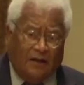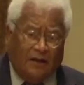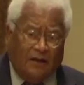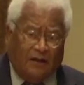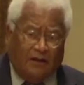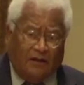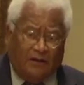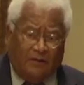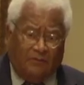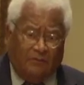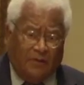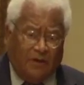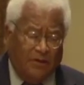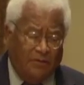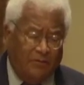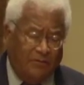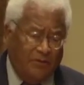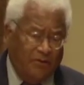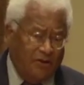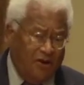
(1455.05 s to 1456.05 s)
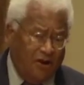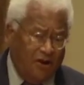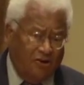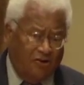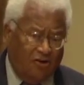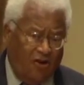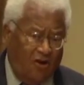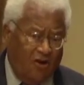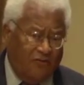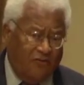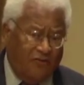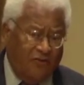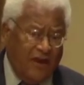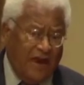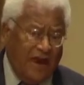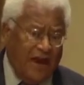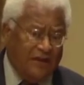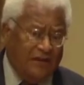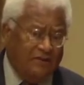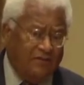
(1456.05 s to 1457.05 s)
Bernard
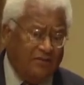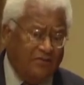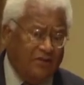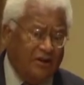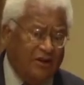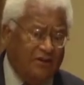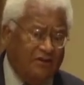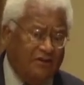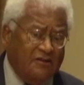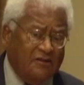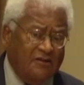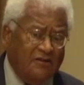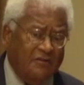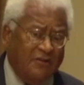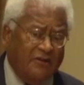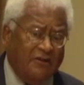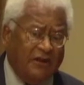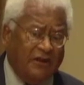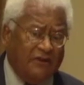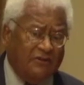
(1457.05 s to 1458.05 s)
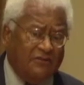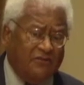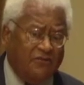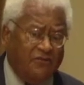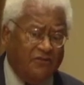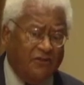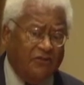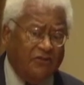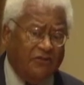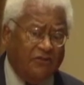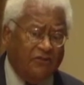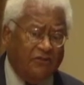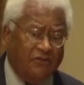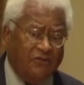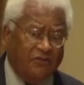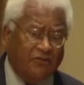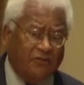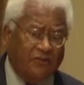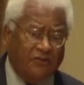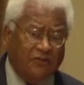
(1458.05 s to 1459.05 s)
Lafayette went into the American Friends
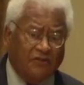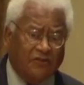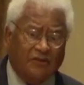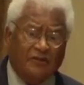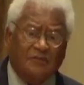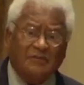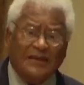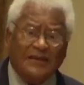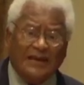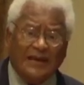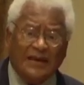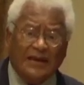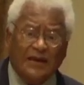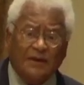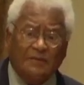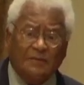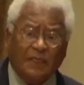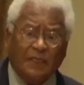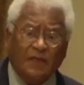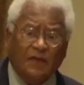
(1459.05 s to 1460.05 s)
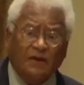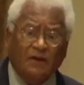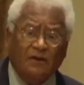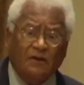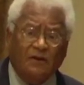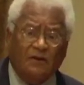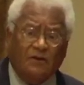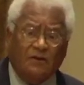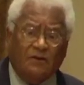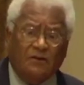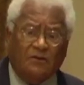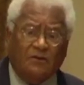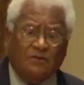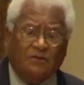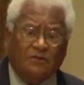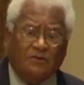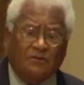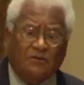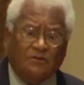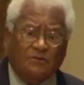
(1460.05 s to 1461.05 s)
Service Committee.
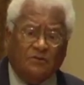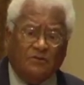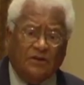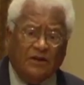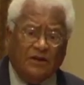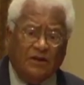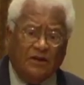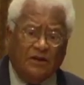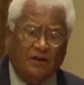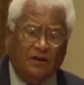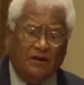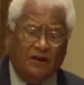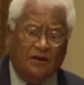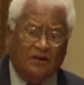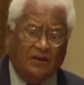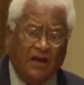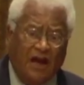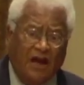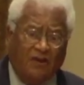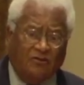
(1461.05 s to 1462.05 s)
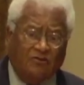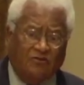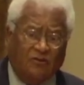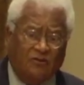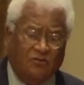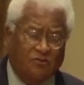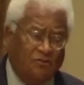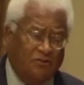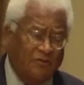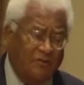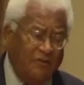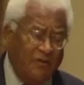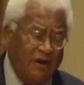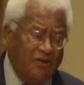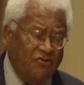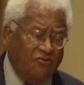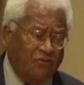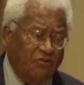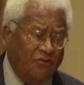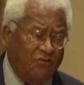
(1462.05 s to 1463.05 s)
We in Nashville were a
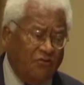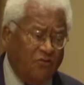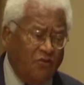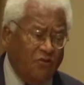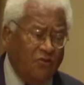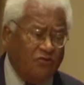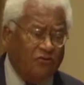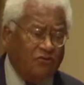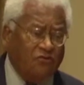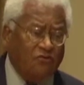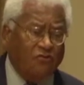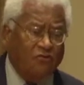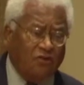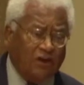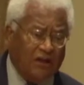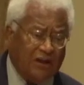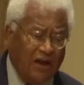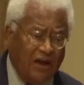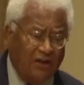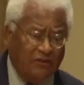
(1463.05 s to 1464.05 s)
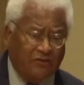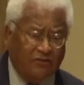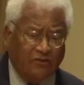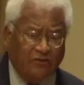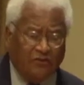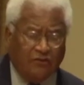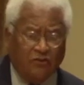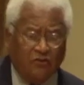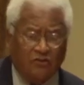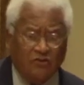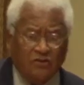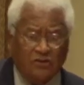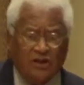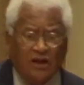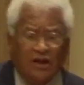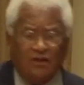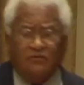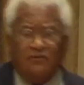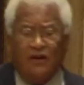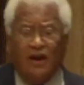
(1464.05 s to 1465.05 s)
major force to organize the Student
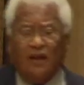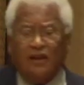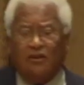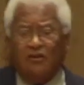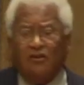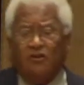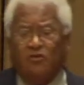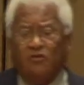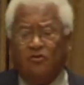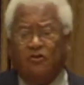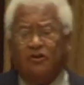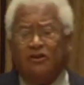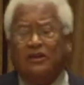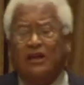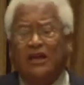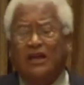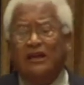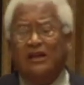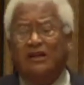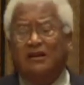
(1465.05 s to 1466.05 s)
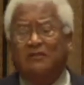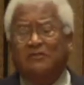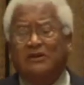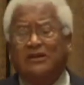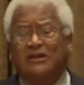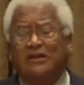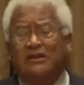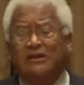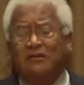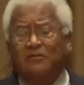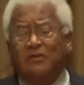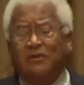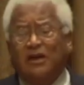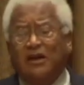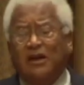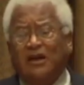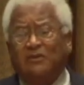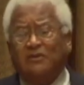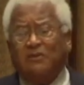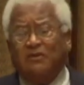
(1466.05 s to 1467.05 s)
Nonviolent Coordinating Committee that
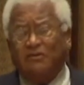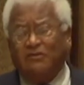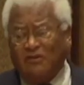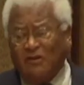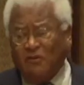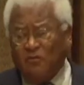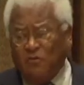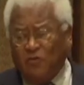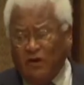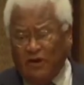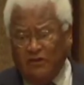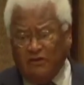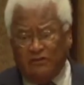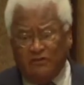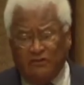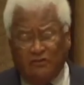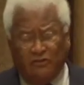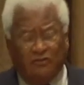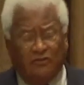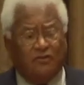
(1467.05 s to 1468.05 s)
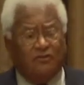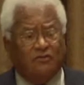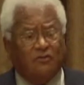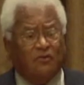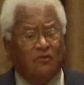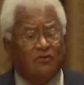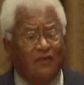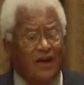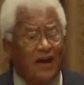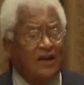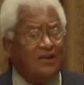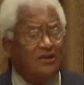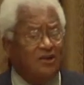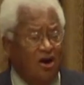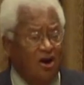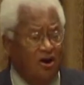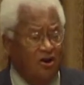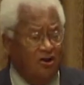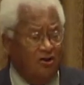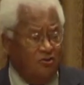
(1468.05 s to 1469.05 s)
became in some ways the sort of a
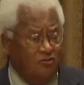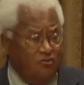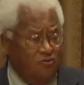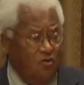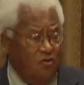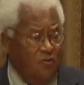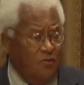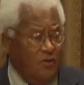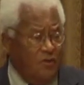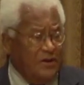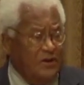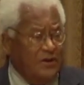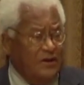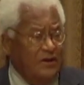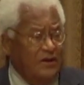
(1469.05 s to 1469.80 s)
vanguard group